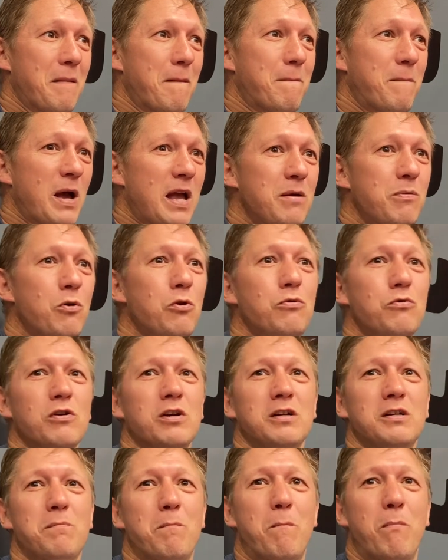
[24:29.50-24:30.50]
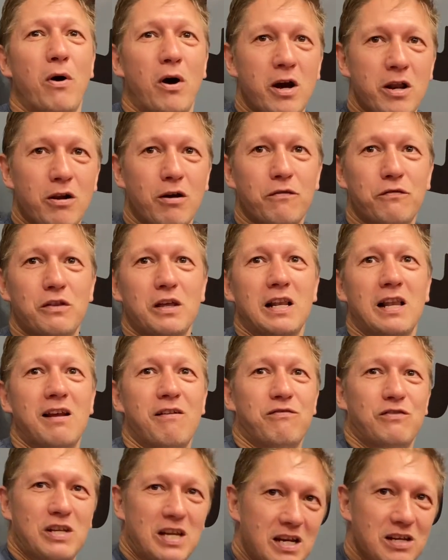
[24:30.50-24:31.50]
people would bite off their
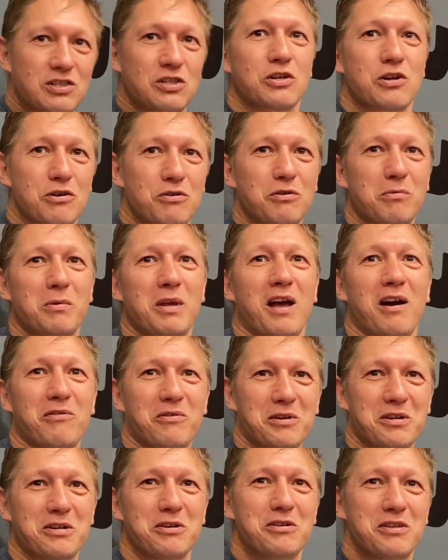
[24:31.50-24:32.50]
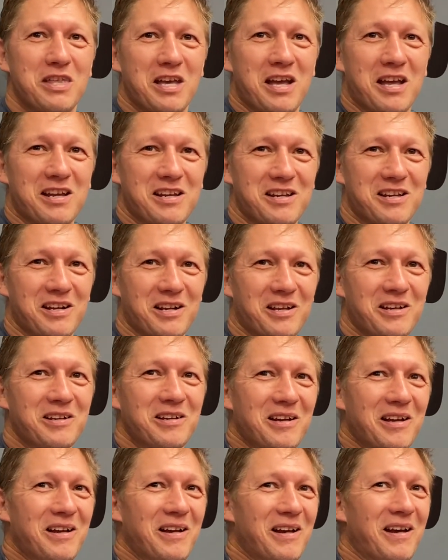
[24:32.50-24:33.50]
left testicle to be able to do that, you know?
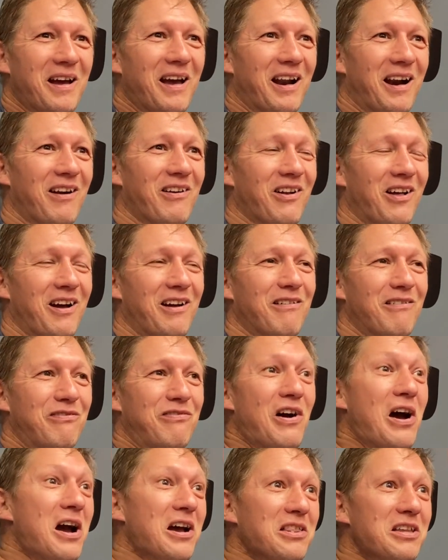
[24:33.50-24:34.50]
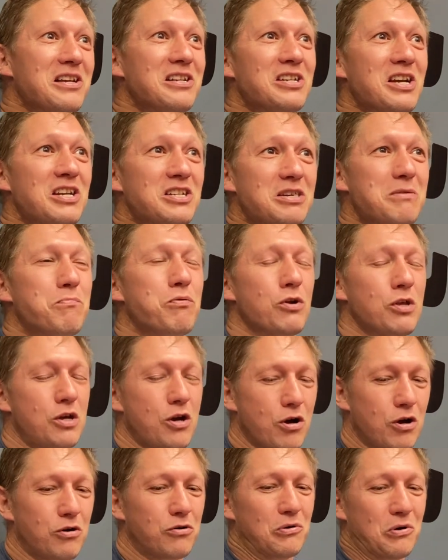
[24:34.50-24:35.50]
And I'm like, fuck, that's actually pretty
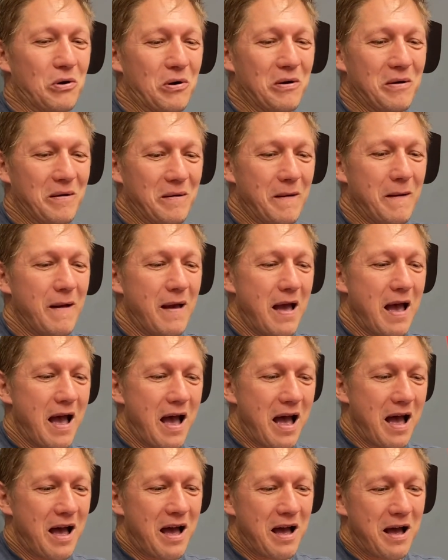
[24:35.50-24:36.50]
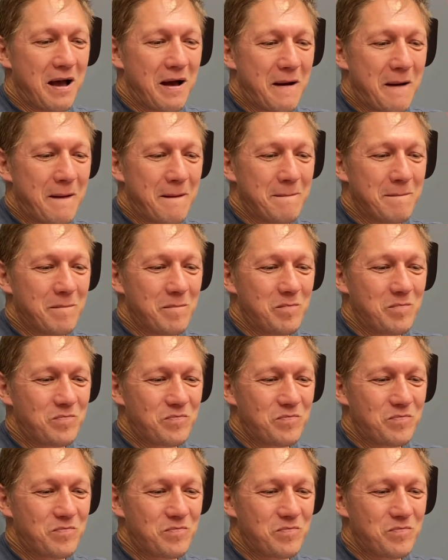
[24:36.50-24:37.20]
cool. But